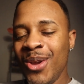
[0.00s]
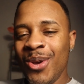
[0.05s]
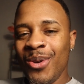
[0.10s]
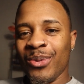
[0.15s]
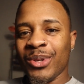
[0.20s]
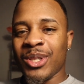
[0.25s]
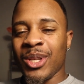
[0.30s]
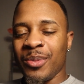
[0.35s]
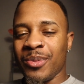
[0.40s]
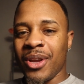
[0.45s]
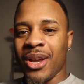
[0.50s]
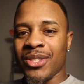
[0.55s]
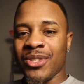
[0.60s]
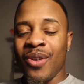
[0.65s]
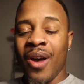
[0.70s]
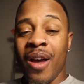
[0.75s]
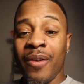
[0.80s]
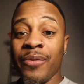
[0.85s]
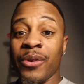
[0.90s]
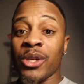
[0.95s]
What's up, y'all? So
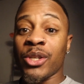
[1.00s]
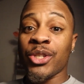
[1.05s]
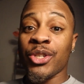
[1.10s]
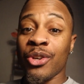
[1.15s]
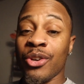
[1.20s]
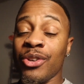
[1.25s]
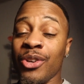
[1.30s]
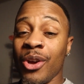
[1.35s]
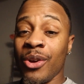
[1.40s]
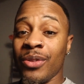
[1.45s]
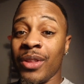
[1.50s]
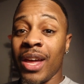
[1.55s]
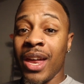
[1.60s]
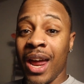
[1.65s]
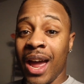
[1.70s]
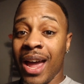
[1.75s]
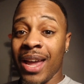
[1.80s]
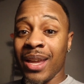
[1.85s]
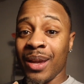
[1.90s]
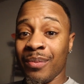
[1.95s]
I for sure know
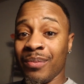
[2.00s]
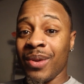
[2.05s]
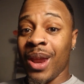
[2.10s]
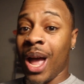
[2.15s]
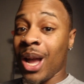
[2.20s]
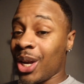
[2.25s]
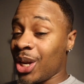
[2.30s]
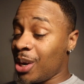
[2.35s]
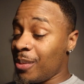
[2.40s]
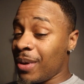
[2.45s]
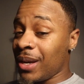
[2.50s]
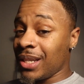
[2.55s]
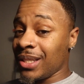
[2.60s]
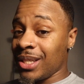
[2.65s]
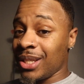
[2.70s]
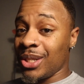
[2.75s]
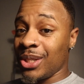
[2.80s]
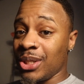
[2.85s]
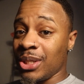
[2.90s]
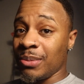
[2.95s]
that I am not gonna make it
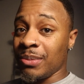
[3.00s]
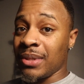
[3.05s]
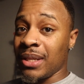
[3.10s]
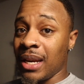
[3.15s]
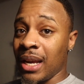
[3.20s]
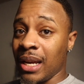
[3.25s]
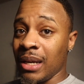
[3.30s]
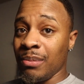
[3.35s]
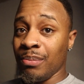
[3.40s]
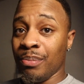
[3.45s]
to the gym today,